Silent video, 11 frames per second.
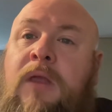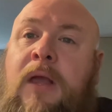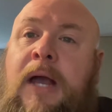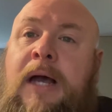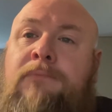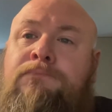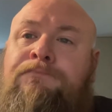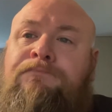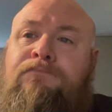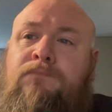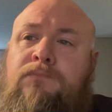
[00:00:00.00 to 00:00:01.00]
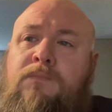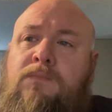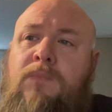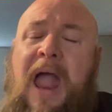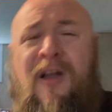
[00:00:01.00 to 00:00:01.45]
I've
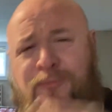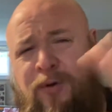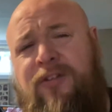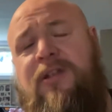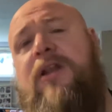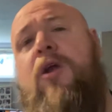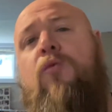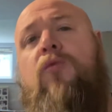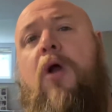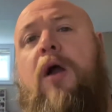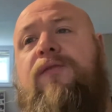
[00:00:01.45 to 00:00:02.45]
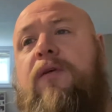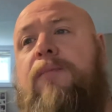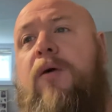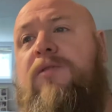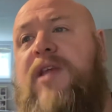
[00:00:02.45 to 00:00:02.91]
personally known Rock for
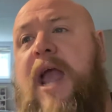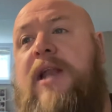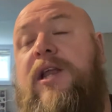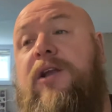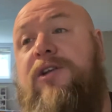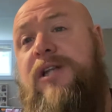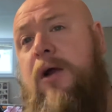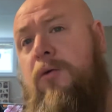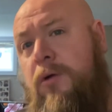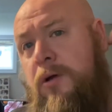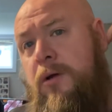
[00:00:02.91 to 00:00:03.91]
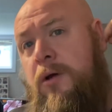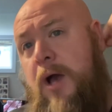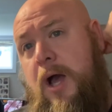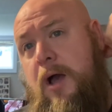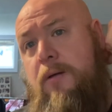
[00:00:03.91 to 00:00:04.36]
about 10 years now,
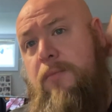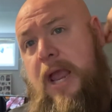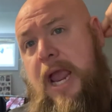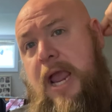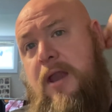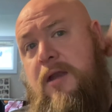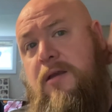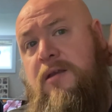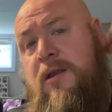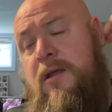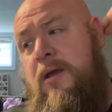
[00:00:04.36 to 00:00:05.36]
and